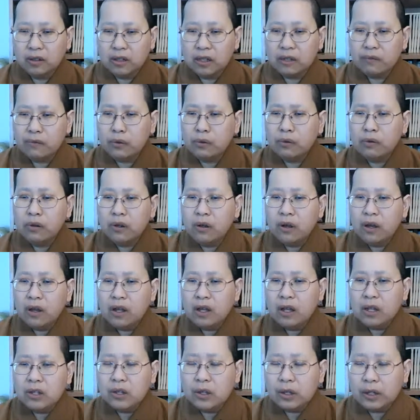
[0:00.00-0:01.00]
If you
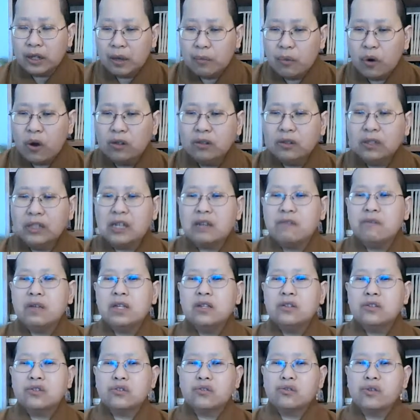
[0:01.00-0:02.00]
keep on
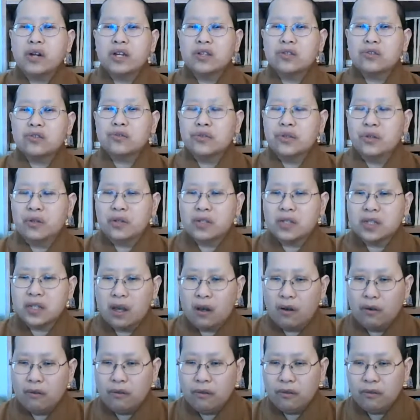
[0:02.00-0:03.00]
giving stress to
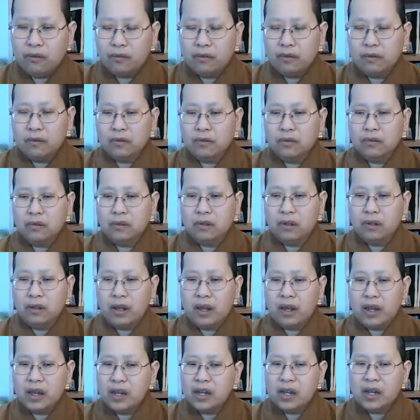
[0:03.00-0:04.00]
yourself,
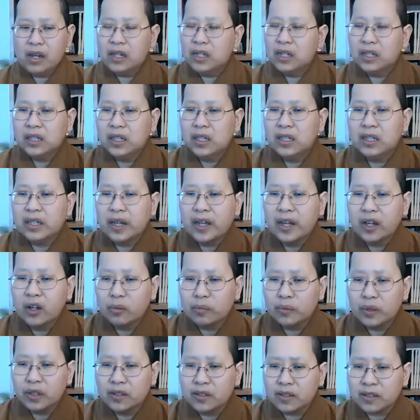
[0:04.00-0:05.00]
anything that
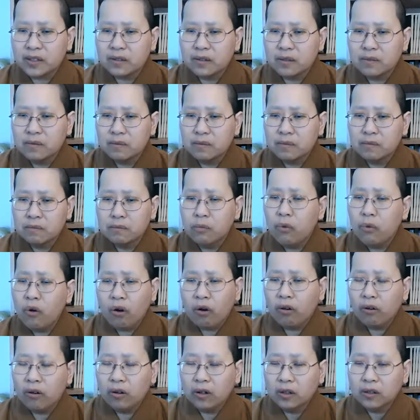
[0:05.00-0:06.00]
helps us,
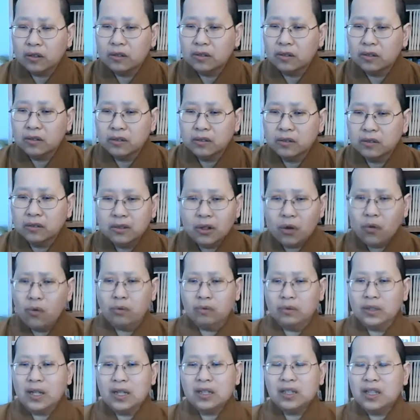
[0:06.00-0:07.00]
no,
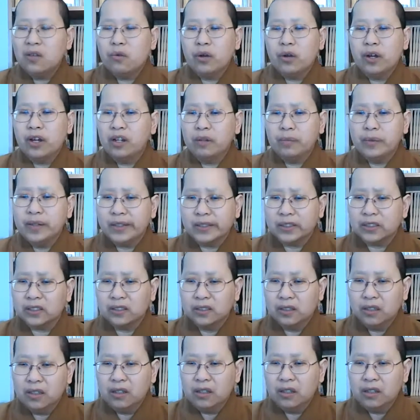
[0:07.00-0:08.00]
nothing will help us.